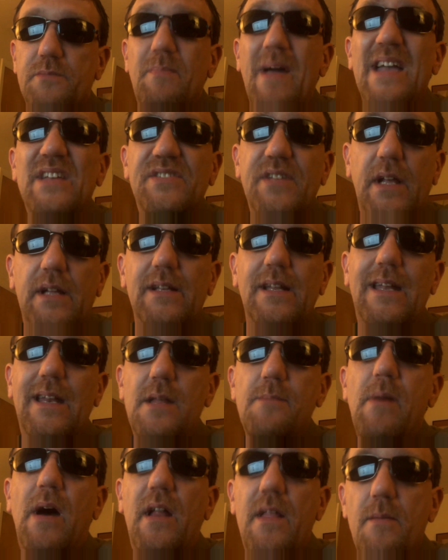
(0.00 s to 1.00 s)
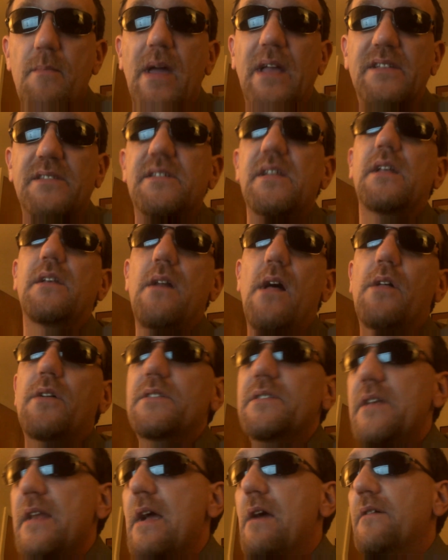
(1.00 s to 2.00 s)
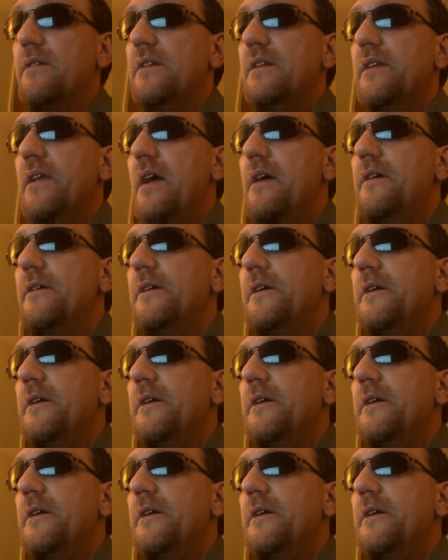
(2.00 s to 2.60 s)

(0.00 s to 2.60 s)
Basically anybody that makes $10 an hour today.